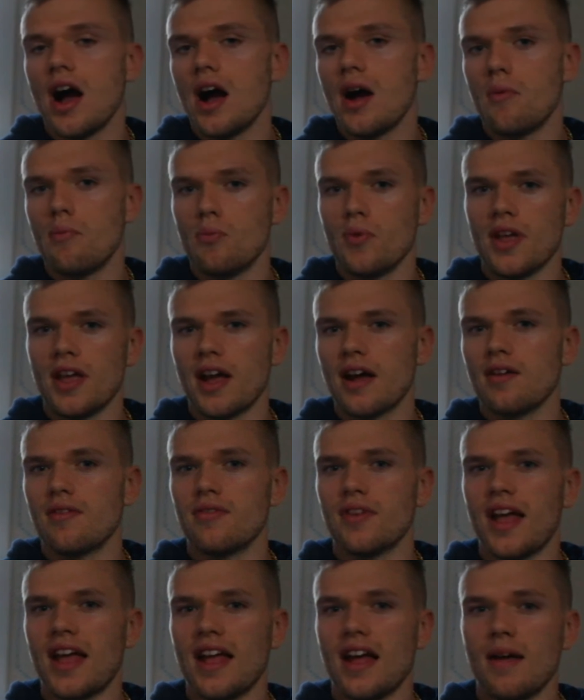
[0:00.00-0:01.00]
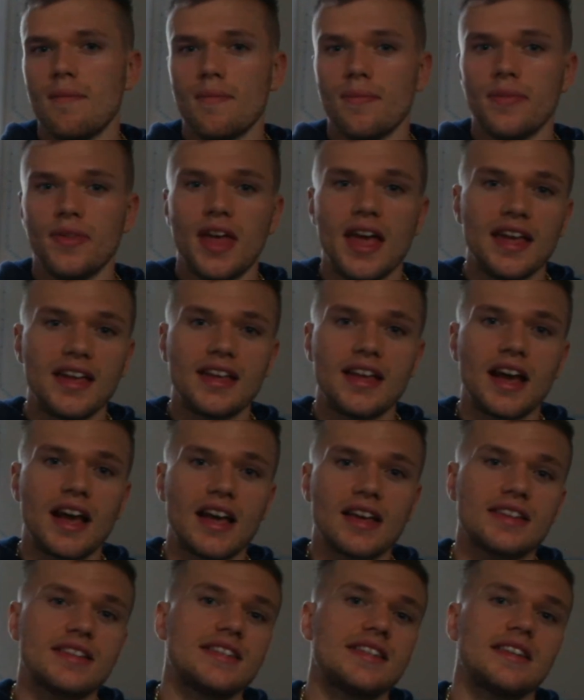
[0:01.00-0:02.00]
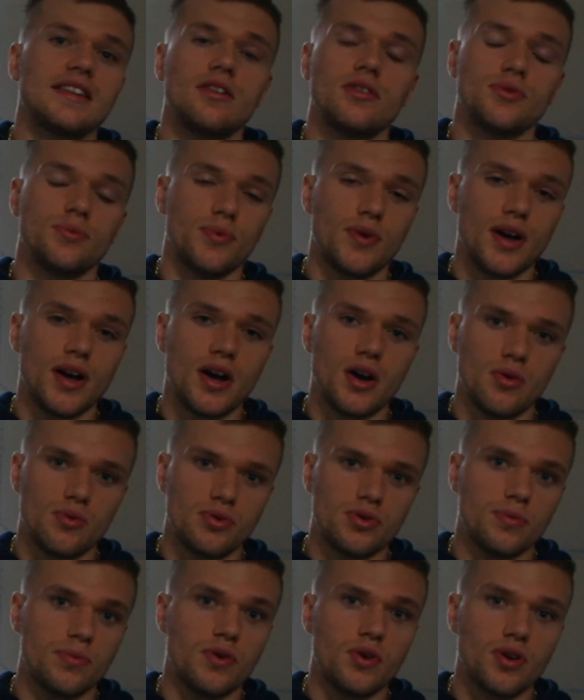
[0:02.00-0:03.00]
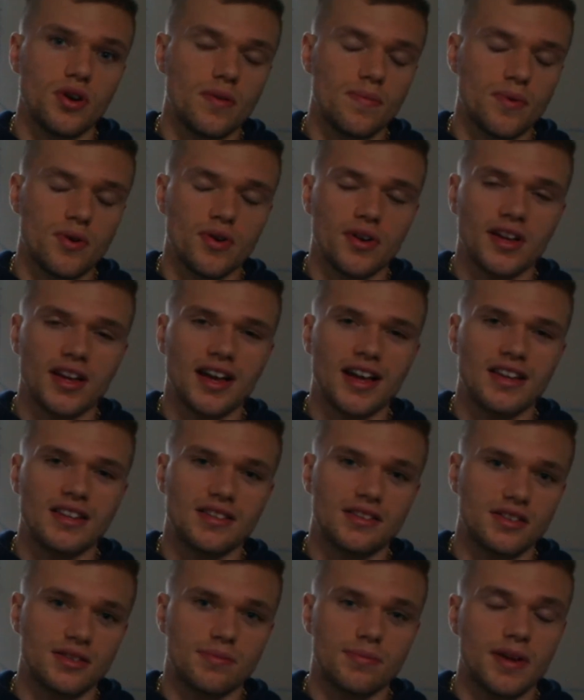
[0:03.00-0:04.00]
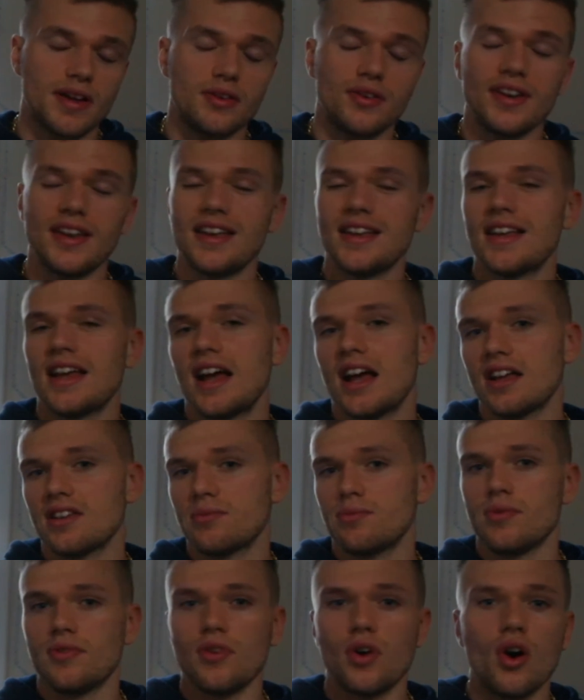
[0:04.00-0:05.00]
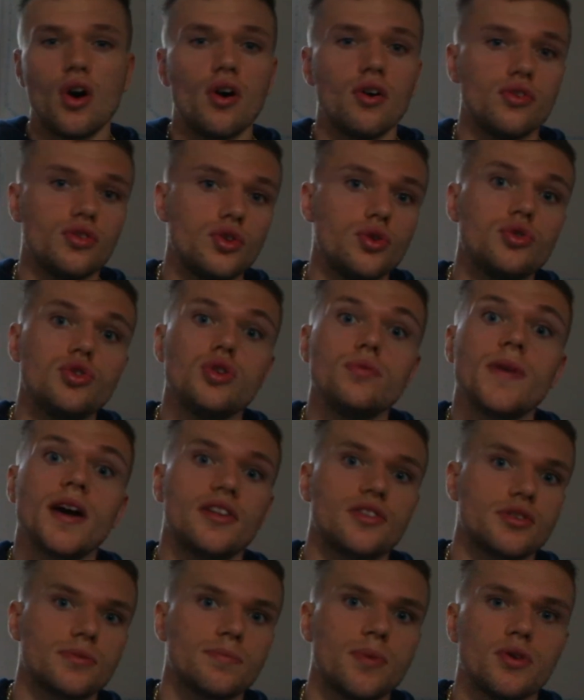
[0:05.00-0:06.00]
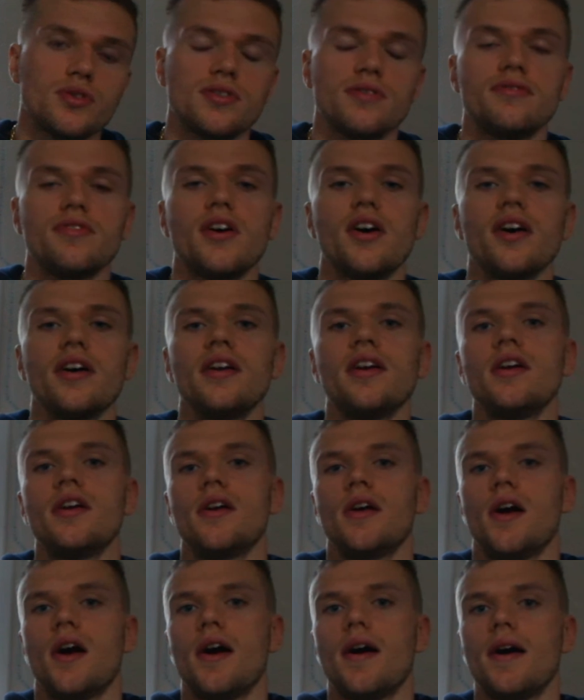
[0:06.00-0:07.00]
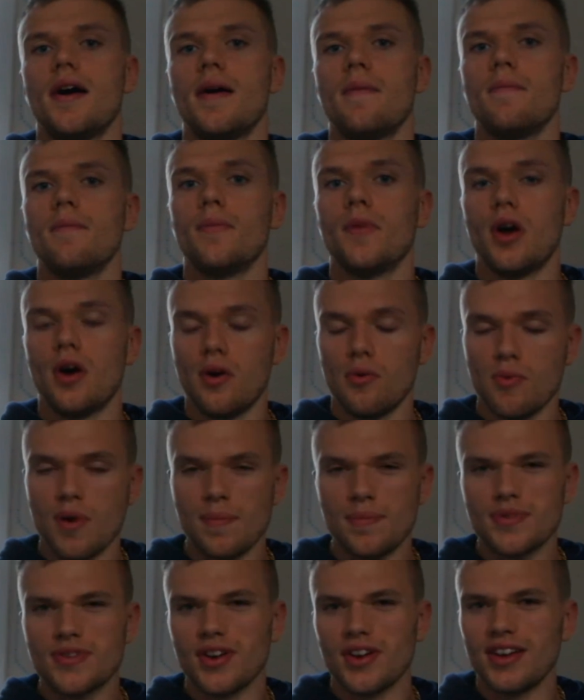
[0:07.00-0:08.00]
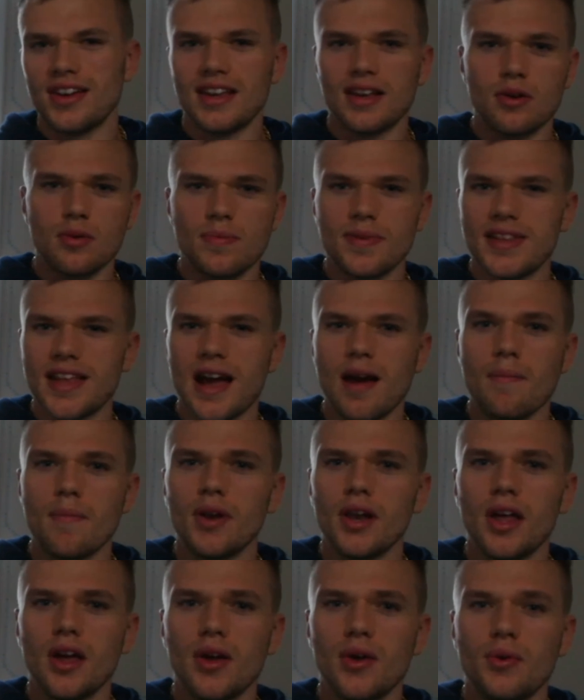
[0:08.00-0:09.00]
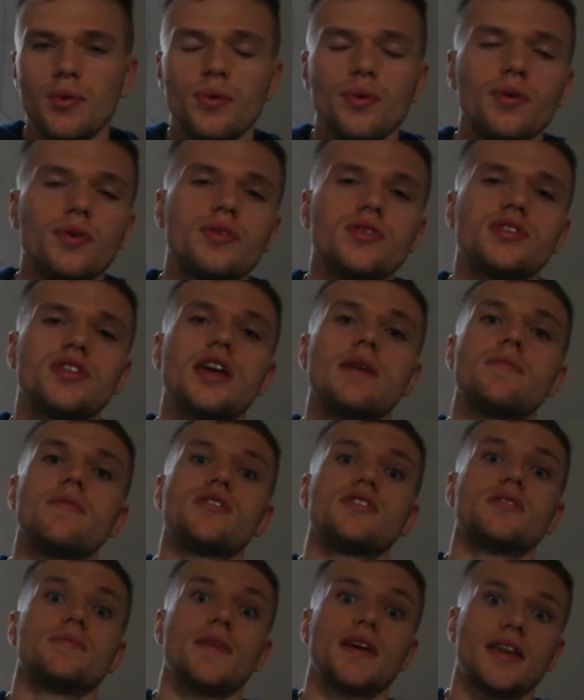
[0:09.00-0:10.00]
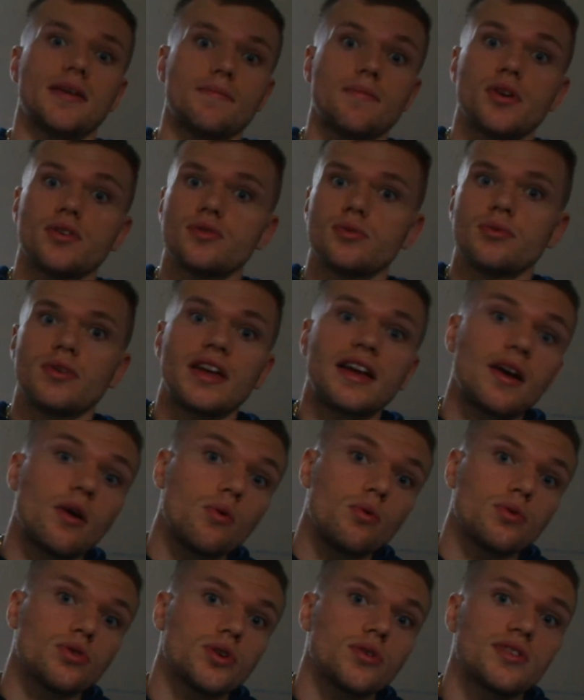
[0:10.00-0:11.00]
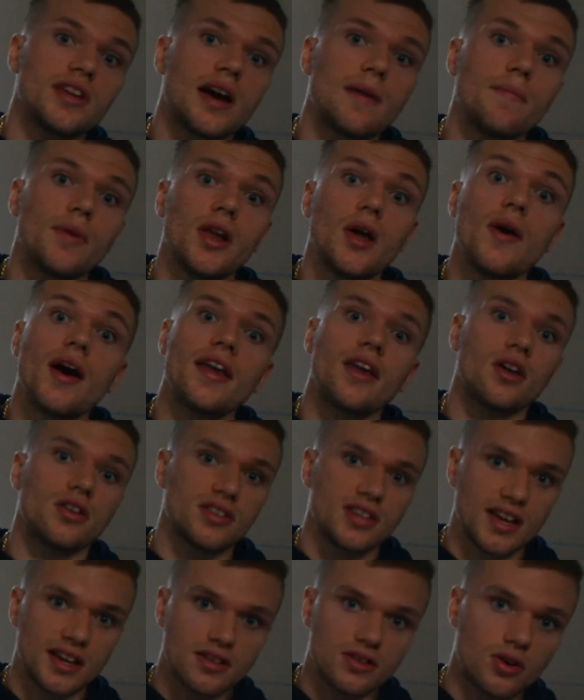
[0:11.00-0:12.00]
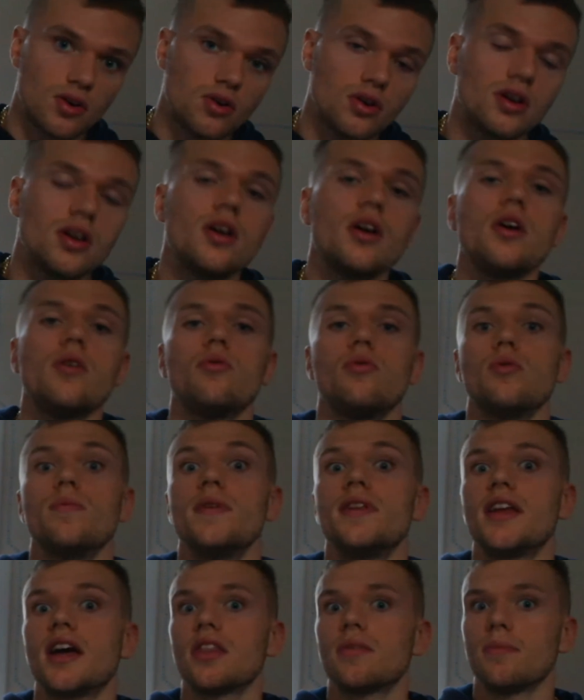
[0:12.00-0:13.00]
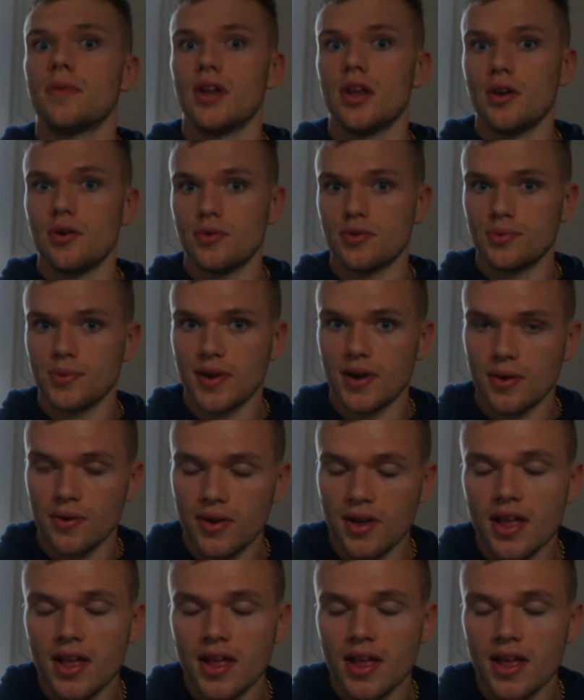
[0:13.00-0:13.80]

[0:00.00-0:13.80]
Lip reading: We have Acast as well, so we've got our podcast displayed on Acast. We've got on YouTube and Spotify. Our website link will be down below, same as the Manic Muscle link, also down below, and our TikTok will be down below as well.